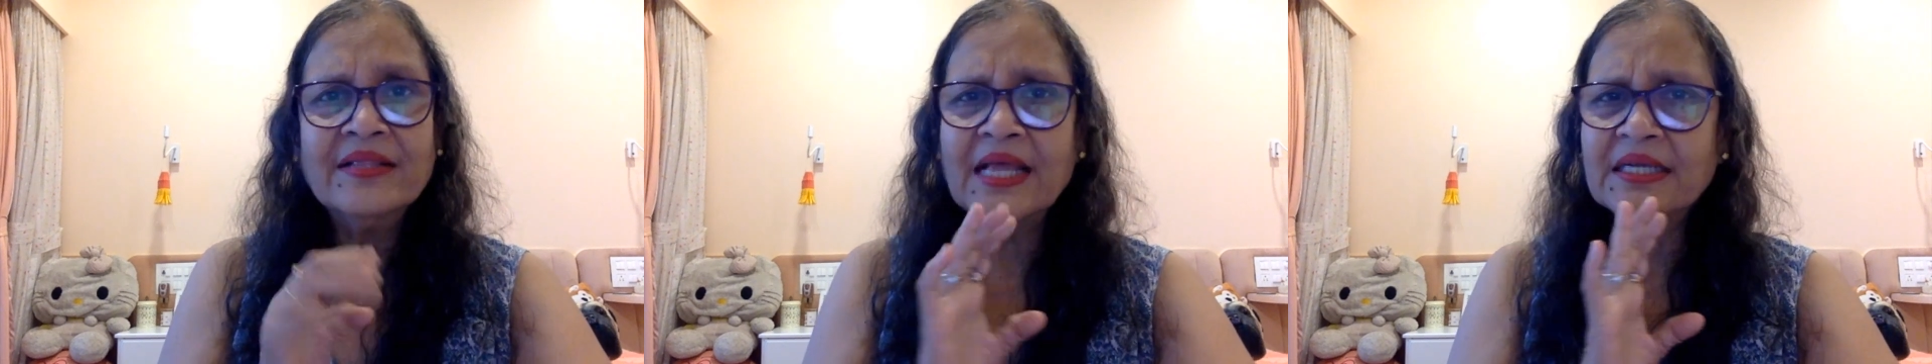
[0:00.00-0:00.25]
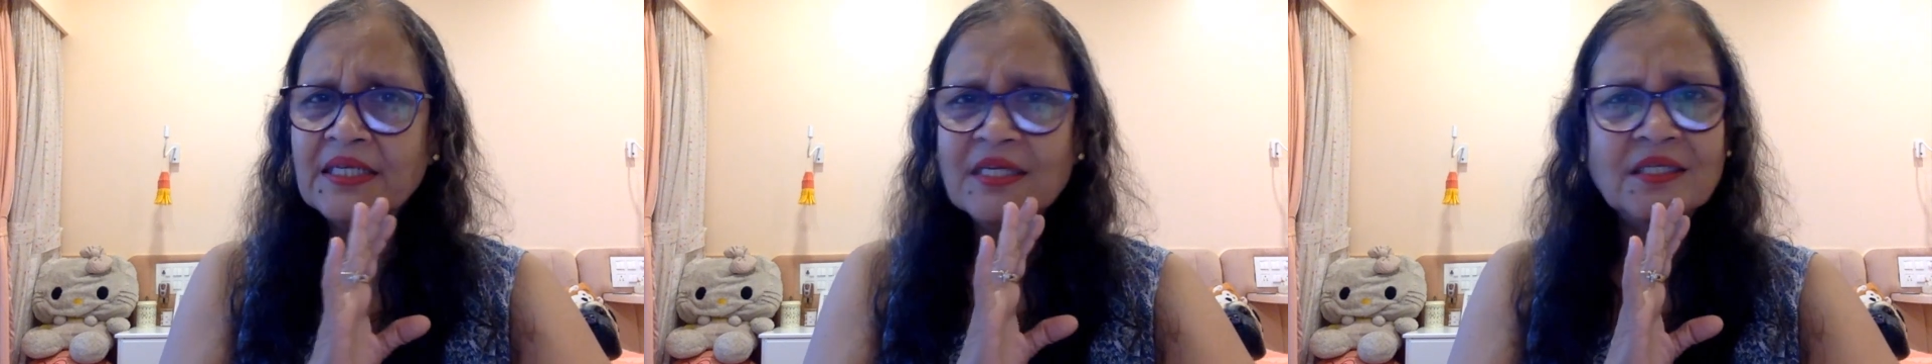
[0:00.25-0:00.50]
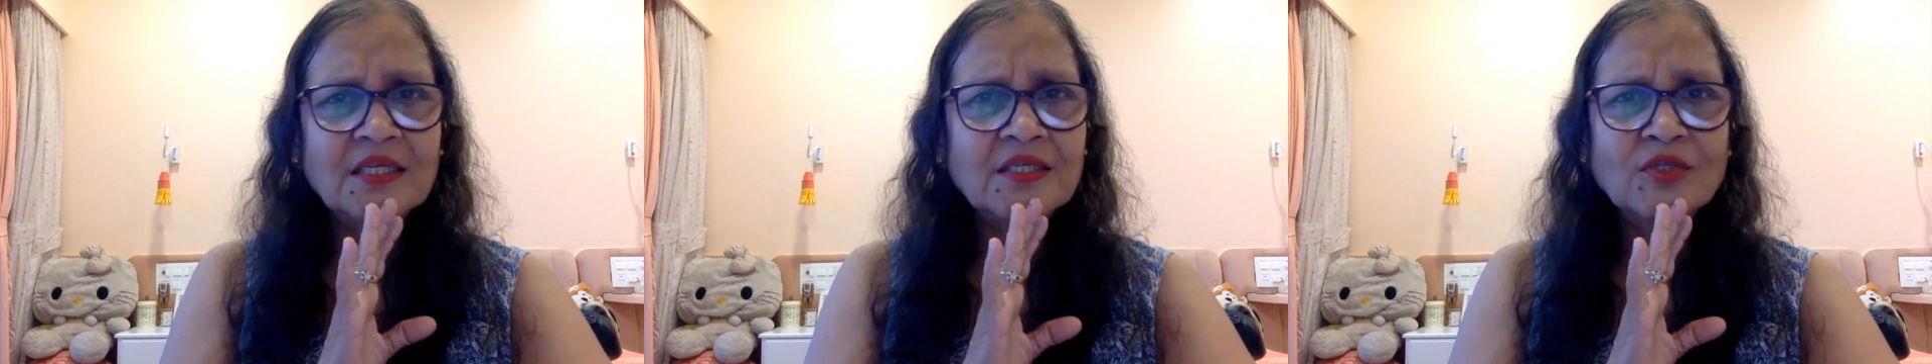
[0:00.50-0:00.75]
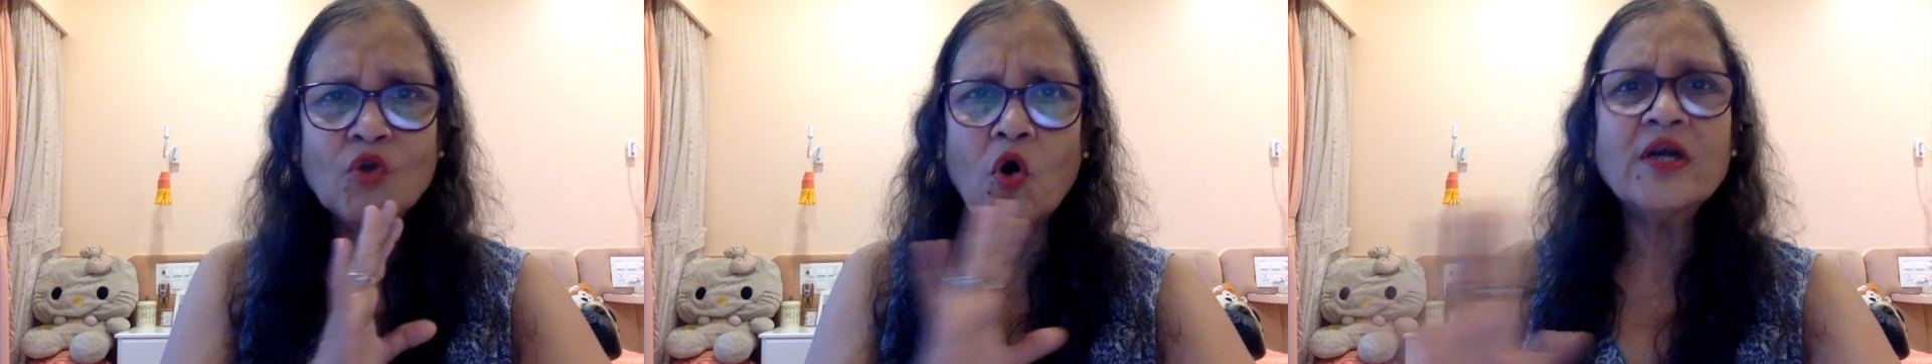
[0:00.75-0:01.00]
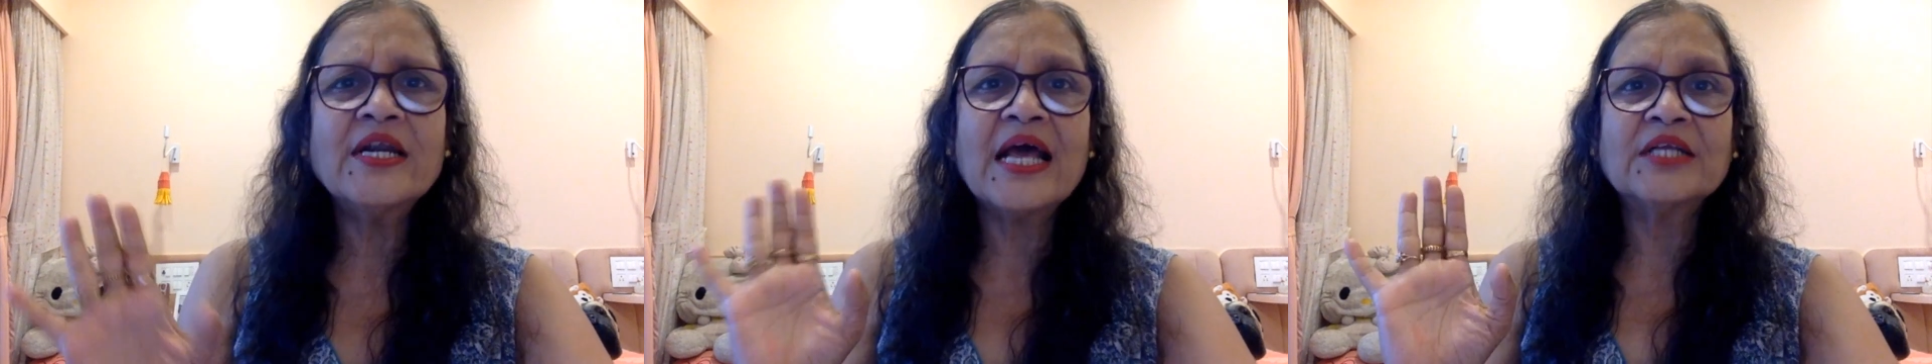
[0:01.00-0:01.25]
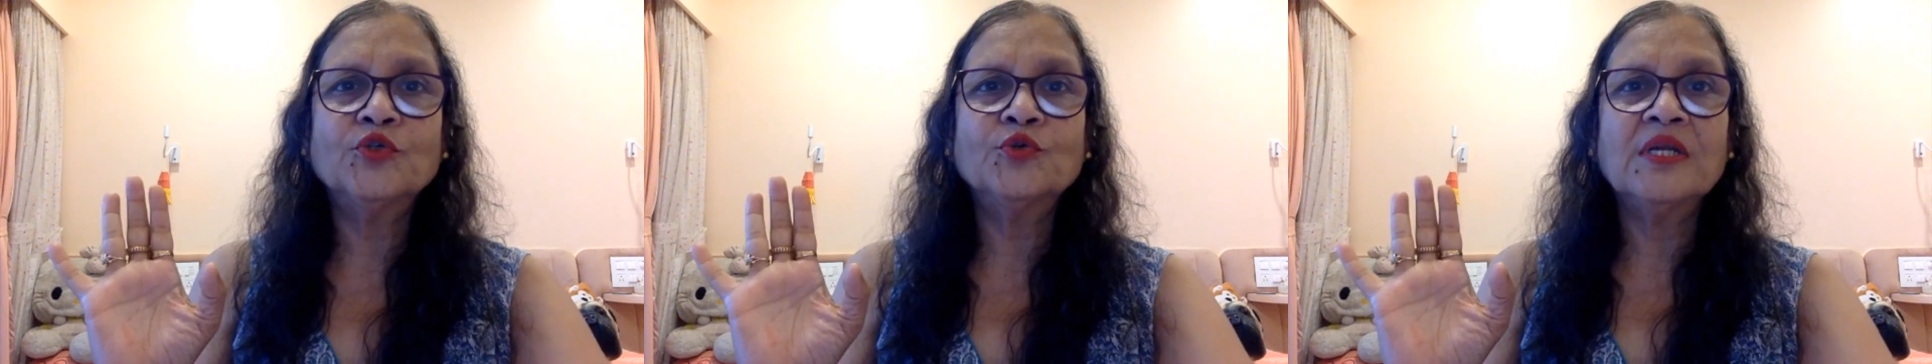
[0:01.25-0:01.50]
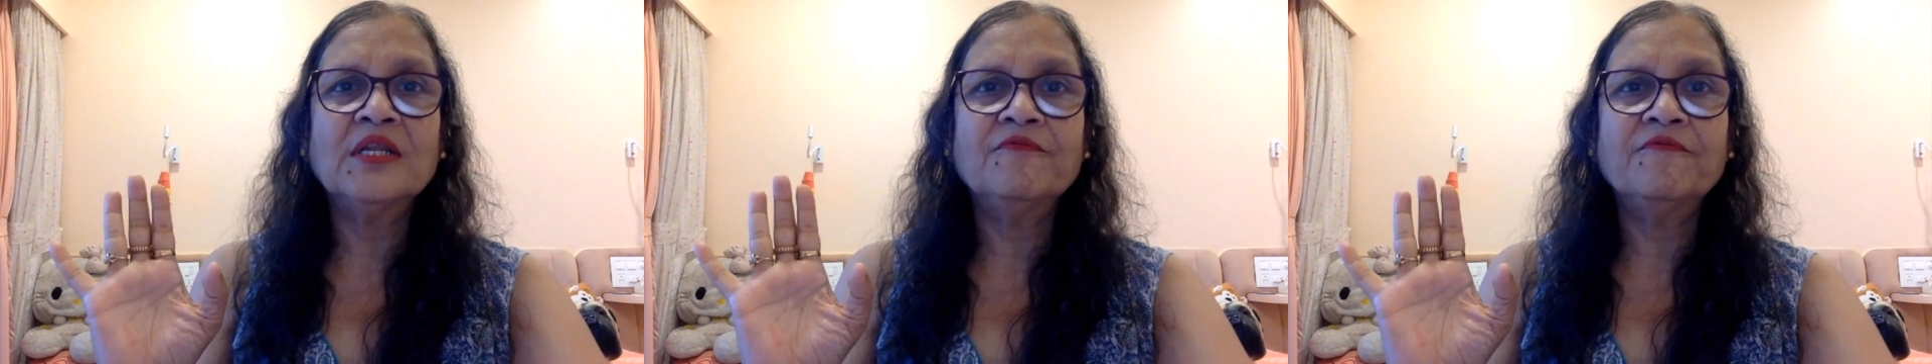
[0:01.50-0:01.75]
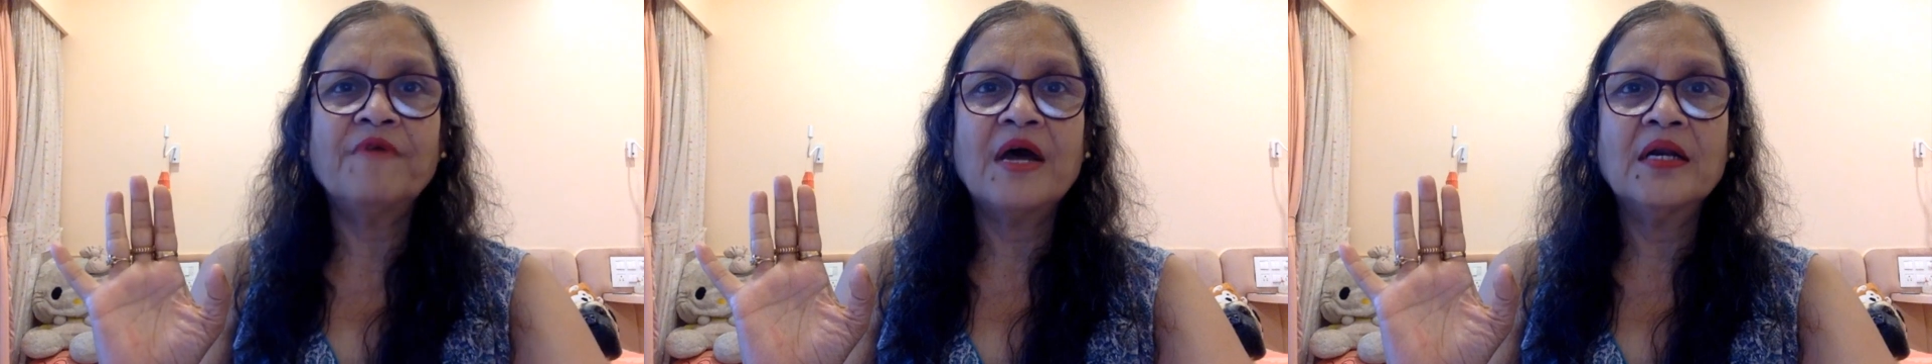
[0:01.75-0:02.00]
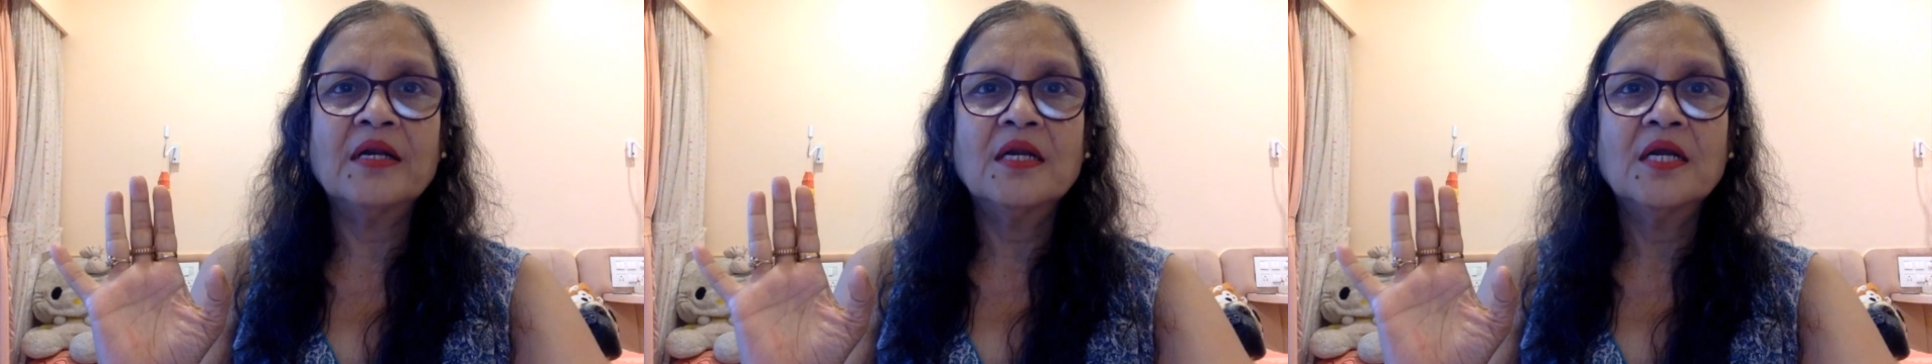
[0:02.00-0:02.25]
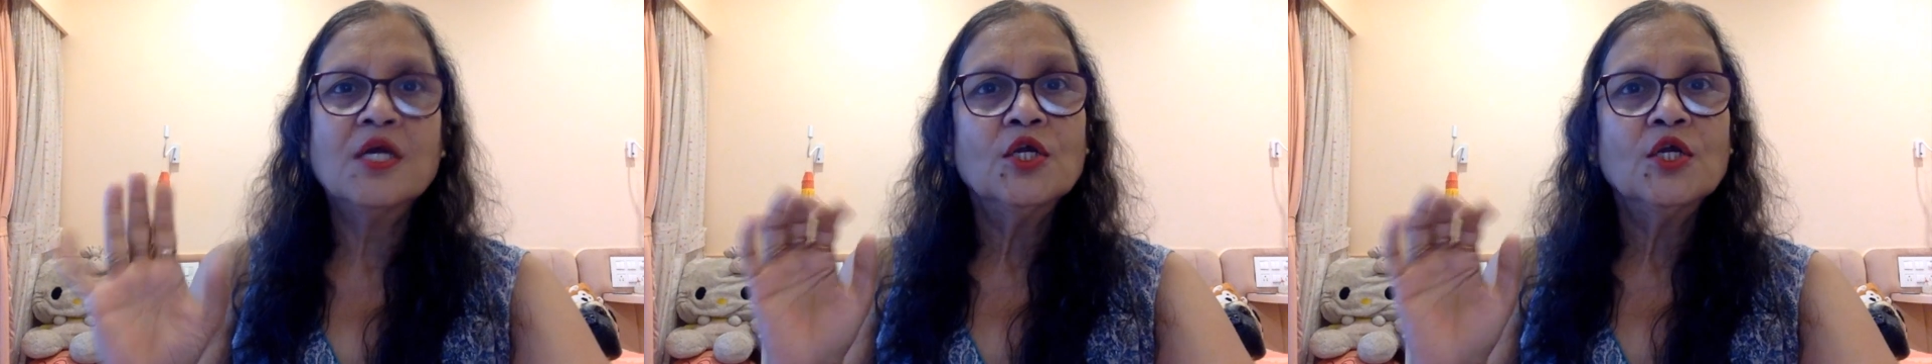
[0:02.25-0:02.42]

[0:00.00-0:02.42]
that it is not actually fun